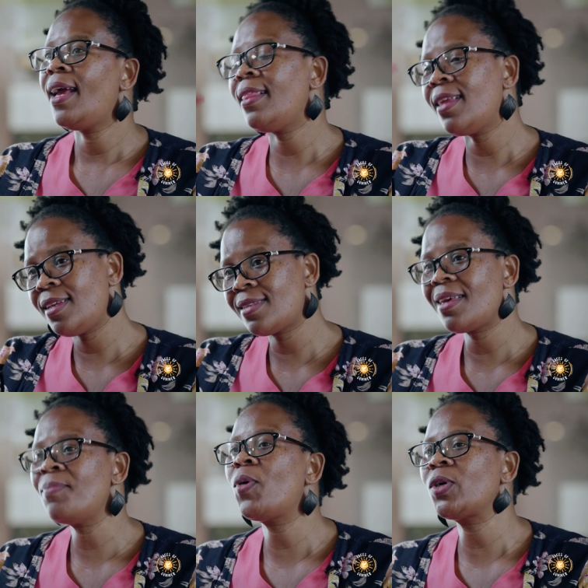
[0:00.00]
and then it's
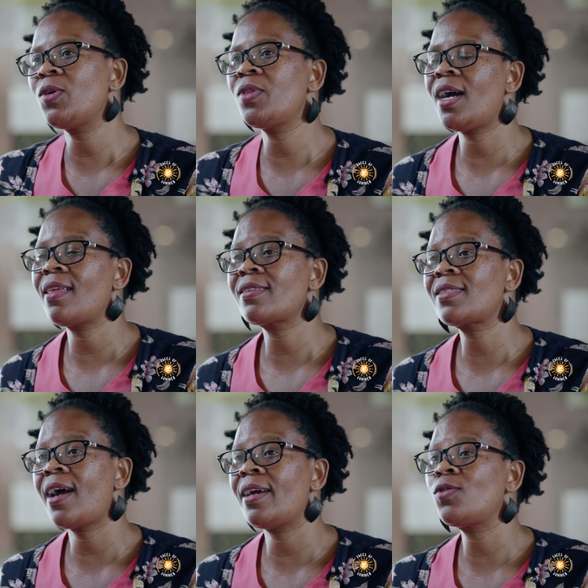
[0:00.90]
the importer on the other
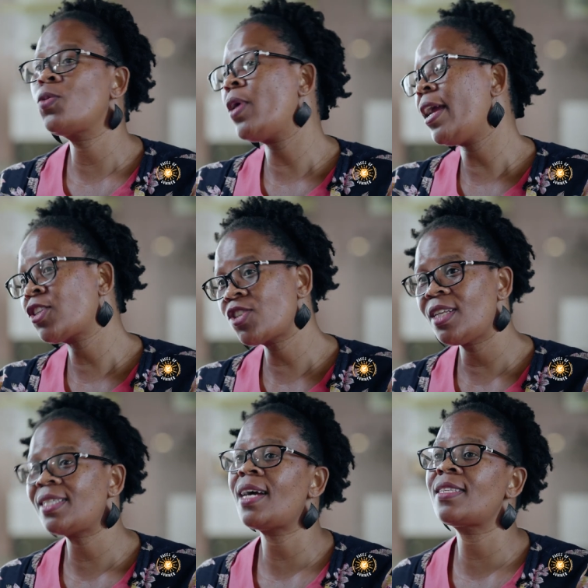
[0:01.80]
side who
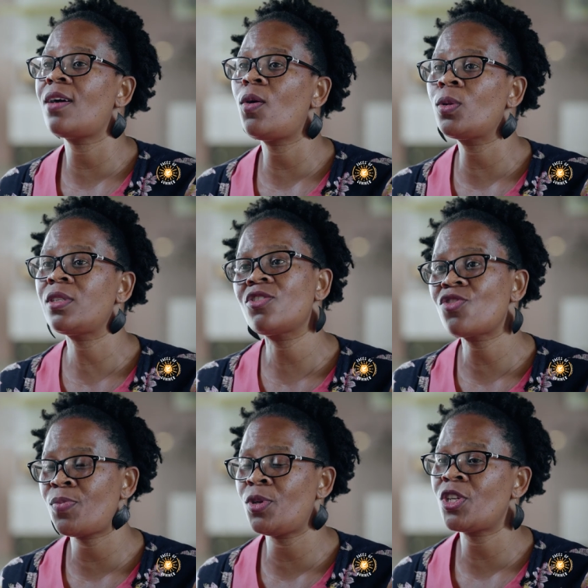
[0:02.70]
actually does the whole
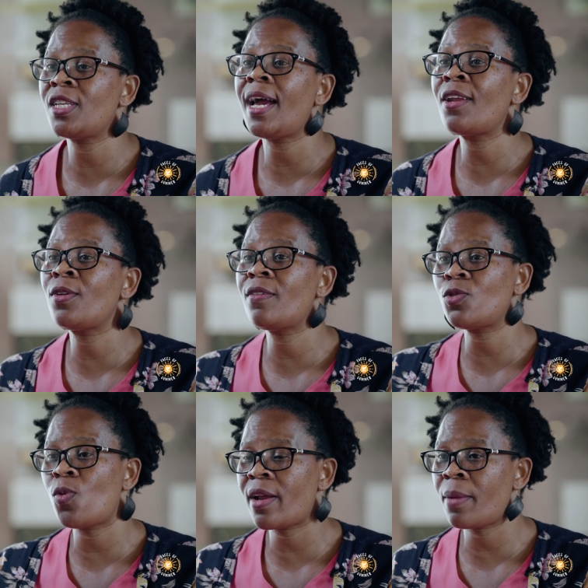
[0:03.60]
distribution. I don't have
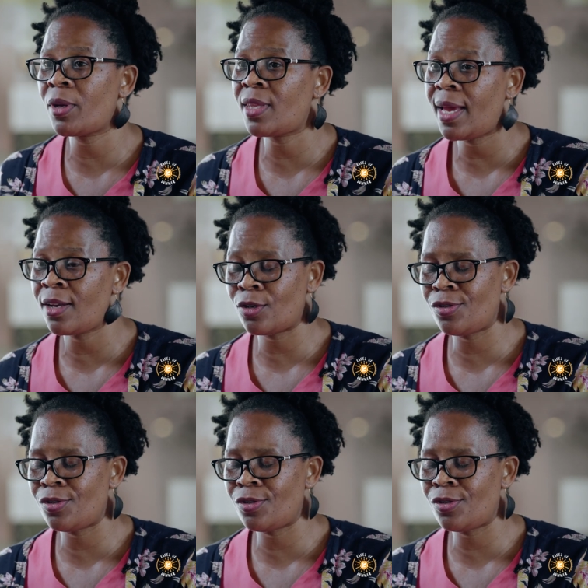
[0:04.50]
to worry about the end